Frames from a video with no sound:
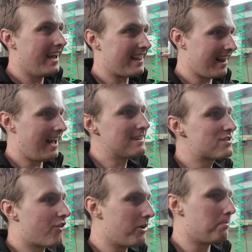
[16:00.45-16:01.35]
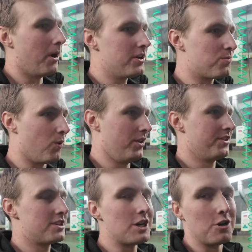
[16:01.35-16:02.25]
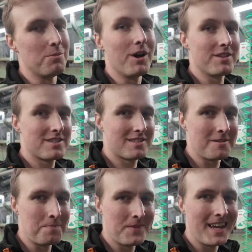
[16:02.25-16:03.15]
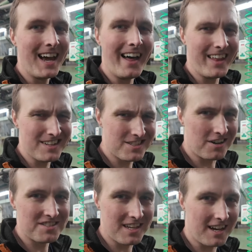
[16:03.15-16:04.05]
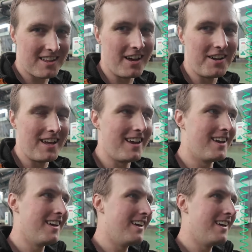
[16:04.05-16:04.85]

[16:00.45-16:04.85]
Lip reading: It lasts for about 1 to 2 months, and then it starts to get cloudy,